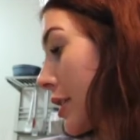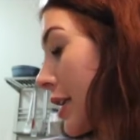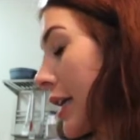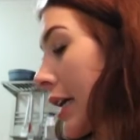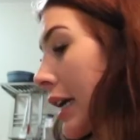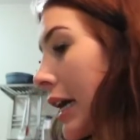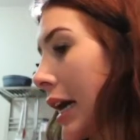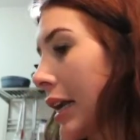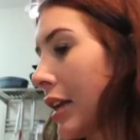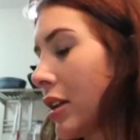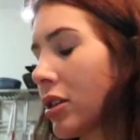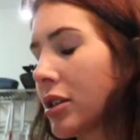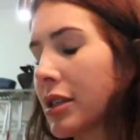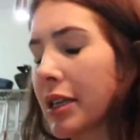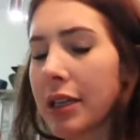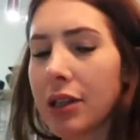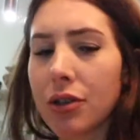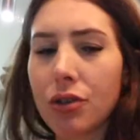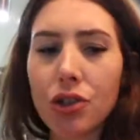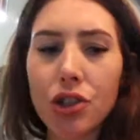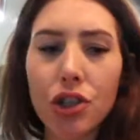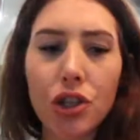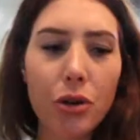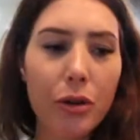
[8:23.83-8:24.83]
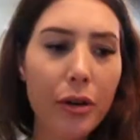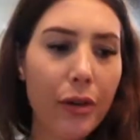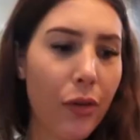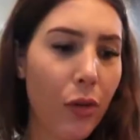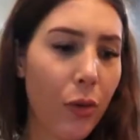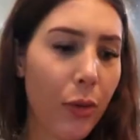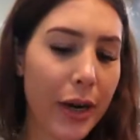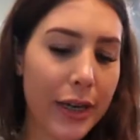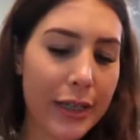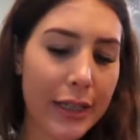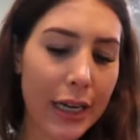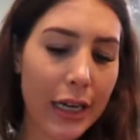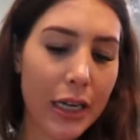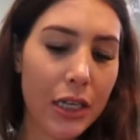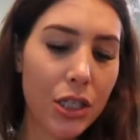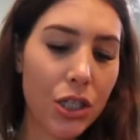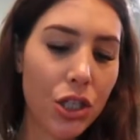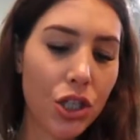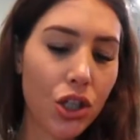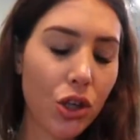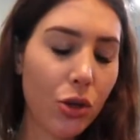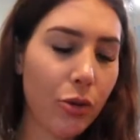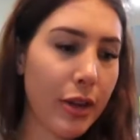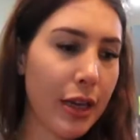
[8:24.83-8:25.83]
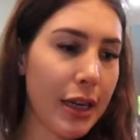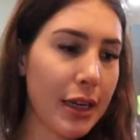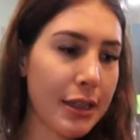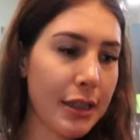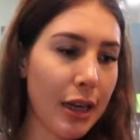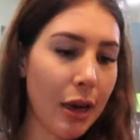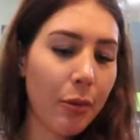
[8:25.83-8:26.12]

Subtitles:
It kind of looks like there's two different ways I can do this.